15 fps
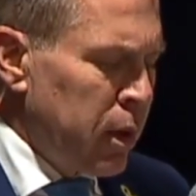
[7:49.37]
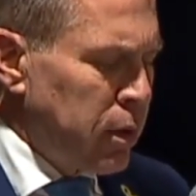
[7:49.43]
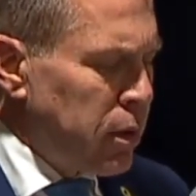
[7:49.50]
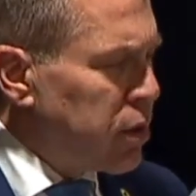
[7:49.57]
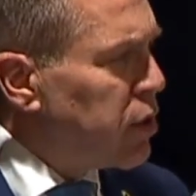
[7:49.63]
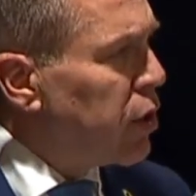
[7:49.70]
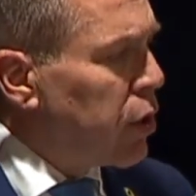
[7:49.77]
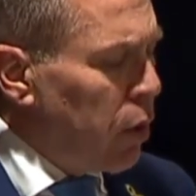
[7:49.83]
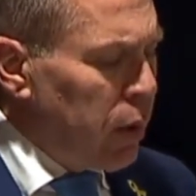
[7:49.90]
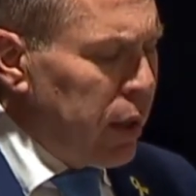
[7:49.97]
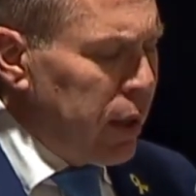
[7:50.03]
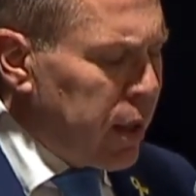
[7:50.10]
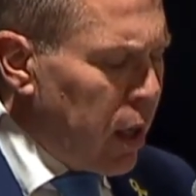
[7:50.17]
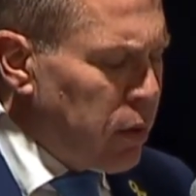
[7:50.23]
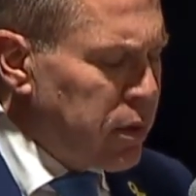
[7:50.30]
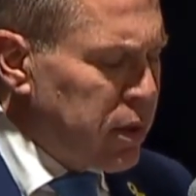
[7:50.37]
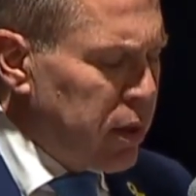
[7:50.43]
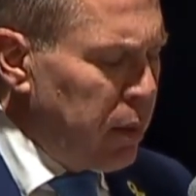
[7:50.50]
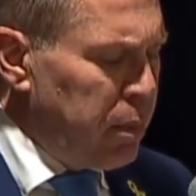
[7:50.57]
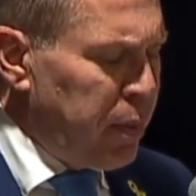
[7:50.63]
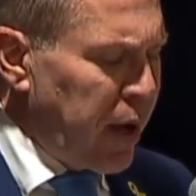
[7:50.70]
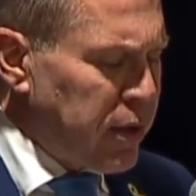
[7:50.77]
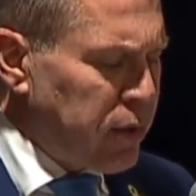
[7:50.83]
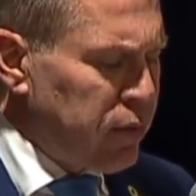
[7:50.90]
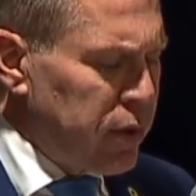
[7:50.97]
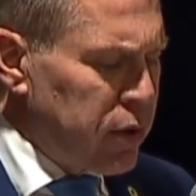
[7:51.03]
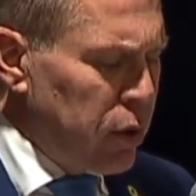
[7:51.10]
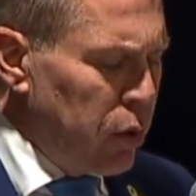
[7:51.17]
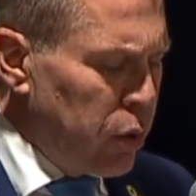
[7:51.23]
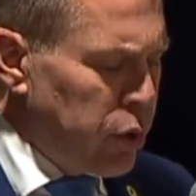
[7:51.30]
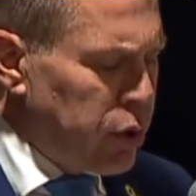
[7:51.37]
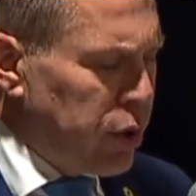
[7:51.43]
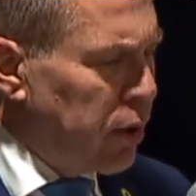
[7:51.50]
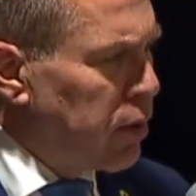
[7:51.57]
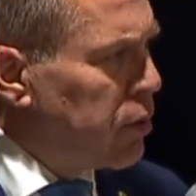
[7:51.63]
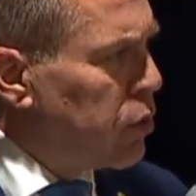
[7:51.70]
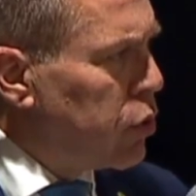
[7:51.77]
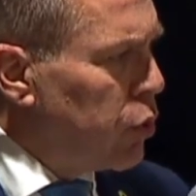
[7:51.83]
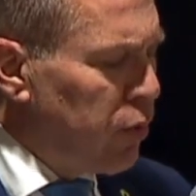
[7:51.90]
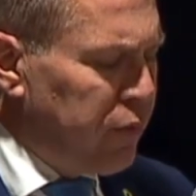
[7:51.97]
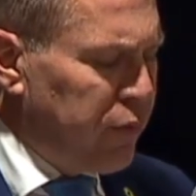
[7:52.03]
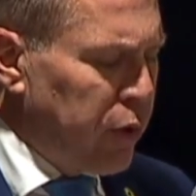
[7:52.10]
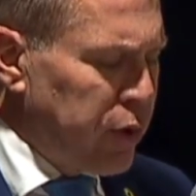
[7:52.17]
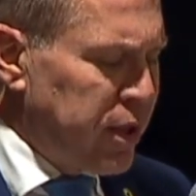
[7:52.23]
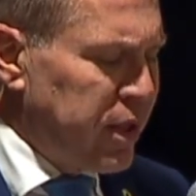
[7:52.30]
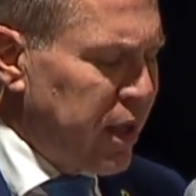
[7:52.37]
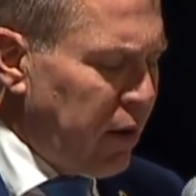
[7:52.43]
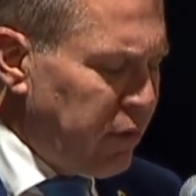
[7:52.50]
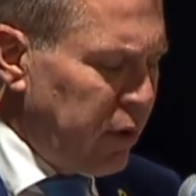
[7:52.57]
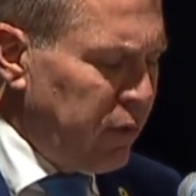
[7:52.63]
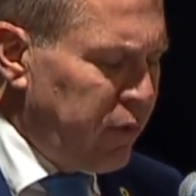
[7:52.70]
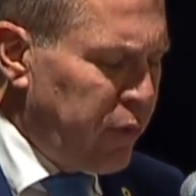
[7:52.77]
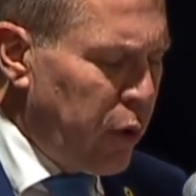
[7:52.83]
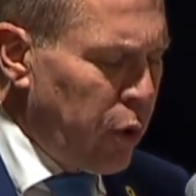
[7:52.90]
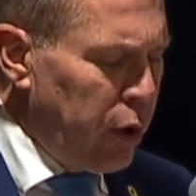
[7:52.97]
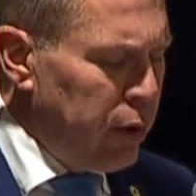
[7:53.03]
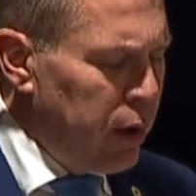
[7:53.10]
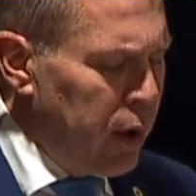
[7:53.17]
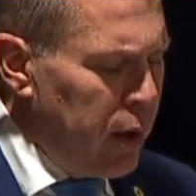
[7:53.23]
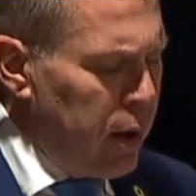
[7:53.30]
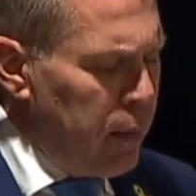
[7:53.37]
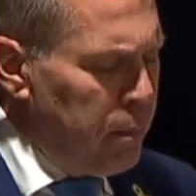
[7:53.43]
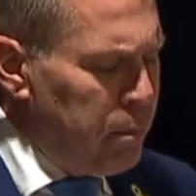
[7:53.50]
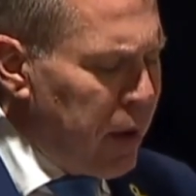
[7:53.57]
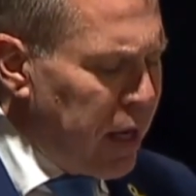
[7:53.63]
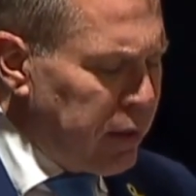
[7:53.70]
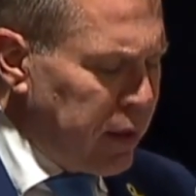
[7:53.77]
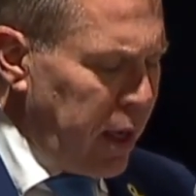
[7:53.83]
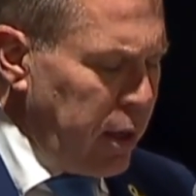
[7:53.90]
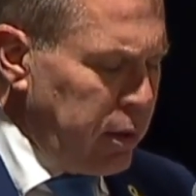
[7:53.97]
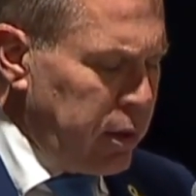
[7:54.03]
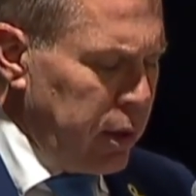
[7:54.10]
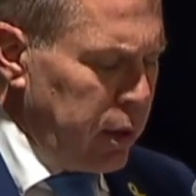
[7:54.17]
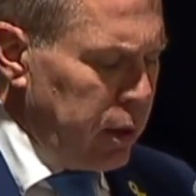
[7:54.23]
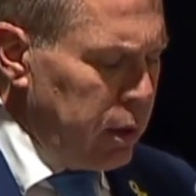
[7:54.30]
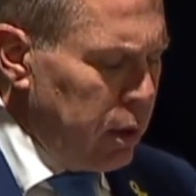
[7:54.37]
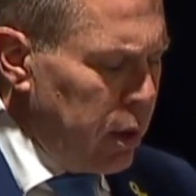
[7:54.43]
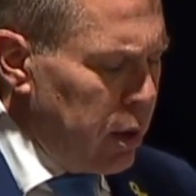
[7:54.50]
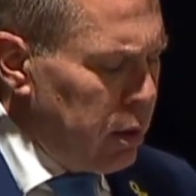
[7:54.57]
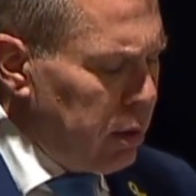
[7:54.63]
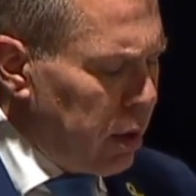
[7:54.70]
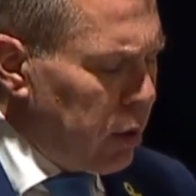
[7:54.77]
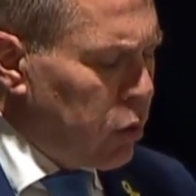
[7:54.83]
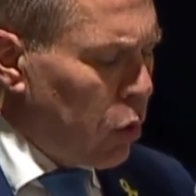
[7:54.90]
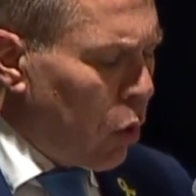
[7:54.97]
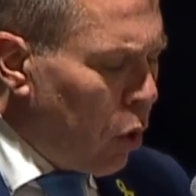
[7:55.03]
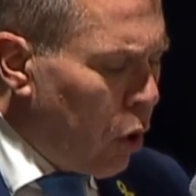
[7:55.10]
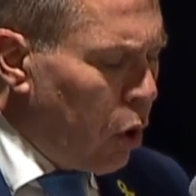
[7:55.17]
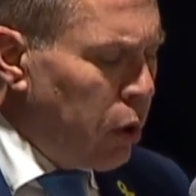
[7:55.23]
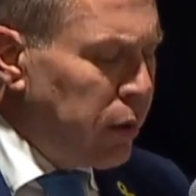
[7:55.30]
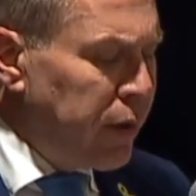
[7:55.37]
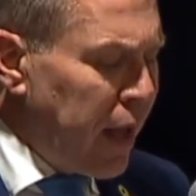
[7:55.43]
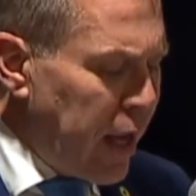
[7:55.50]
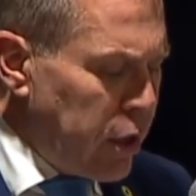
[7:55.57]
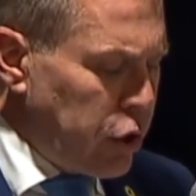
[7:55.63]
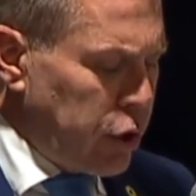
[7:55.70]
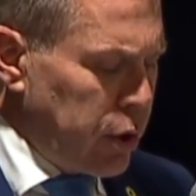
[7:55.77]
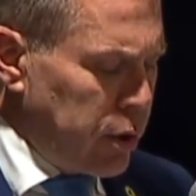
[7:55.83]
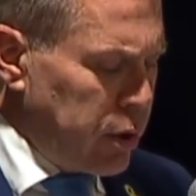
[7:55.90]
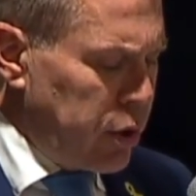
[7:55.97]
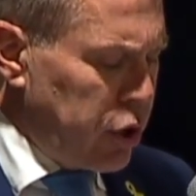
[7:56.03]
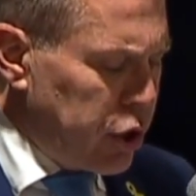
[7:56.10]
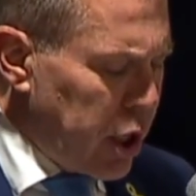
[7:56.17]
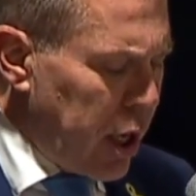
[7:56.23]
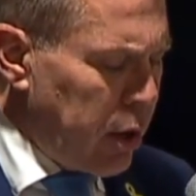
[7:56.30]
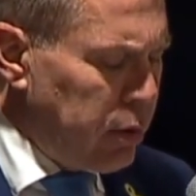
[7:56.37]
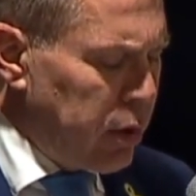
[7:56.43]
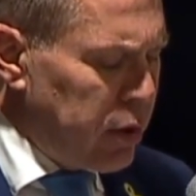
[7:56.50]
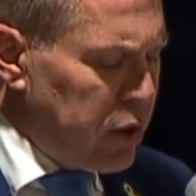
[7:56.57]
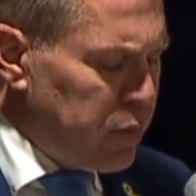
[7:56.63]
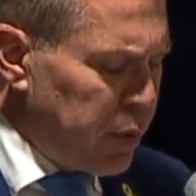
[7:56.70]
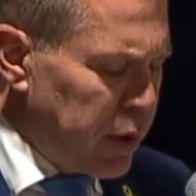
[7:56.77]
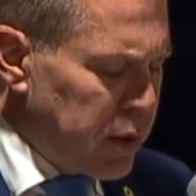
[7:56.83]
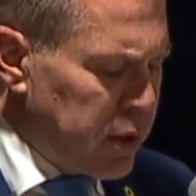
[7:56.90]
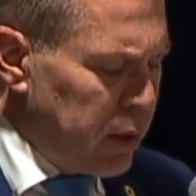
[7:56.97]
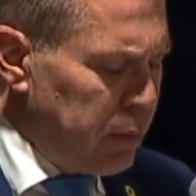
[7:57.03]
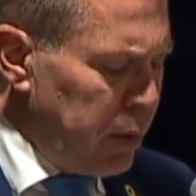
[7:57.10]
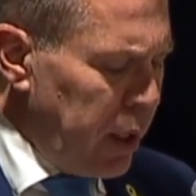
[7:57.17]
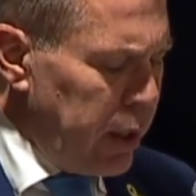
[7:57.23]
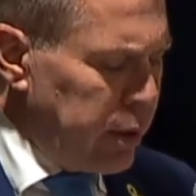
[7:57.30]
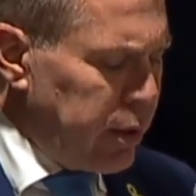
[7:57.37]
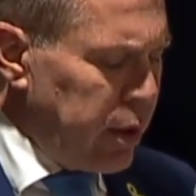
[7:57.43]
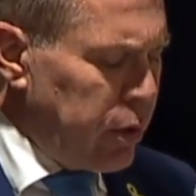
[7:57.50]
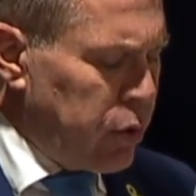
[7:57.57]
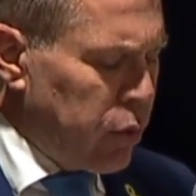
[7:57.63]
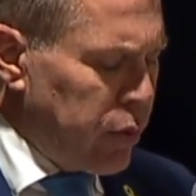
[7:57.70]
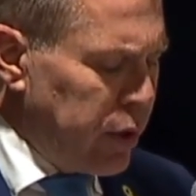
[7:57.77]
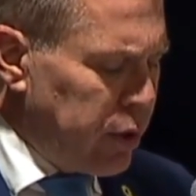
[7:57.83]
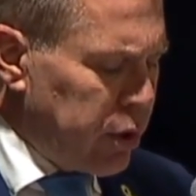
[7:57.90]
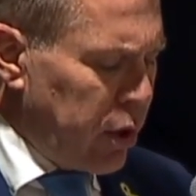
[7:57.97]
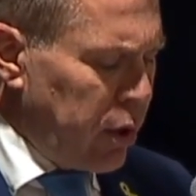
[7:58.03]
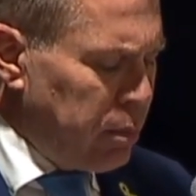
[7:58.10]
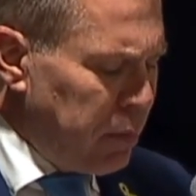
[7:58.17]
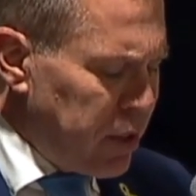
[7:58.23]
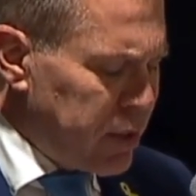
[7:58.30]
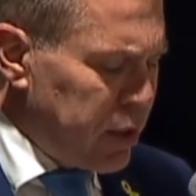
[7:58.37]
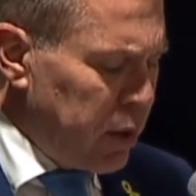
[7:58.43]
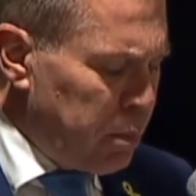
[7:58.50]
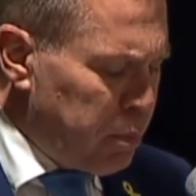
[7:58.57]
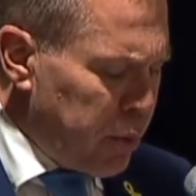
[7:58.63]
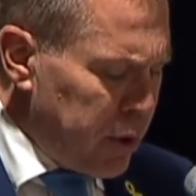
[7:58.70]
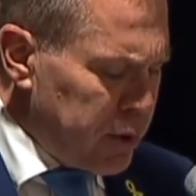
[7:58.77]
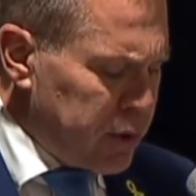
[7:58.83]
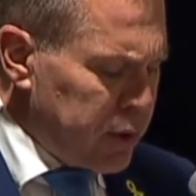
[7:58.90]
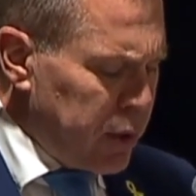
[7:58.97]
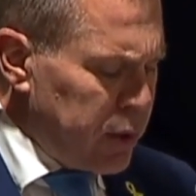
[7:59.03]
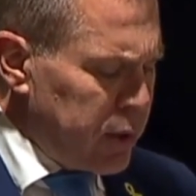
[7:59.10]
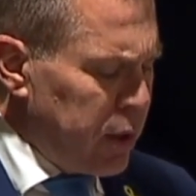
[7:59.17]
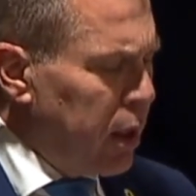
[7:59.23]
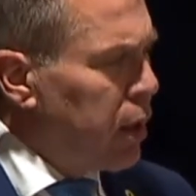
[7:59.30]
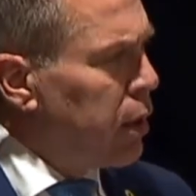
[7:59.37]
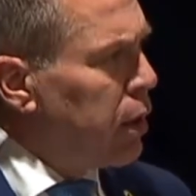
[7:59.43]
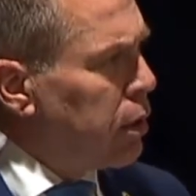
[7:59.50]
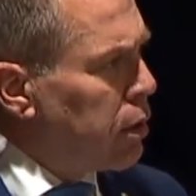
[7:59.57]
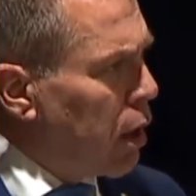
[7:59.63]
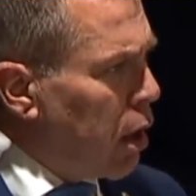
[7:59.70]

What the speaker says: The Security Council passed Resolution 2474 mandating that all nations share the responsibility to return missing persons in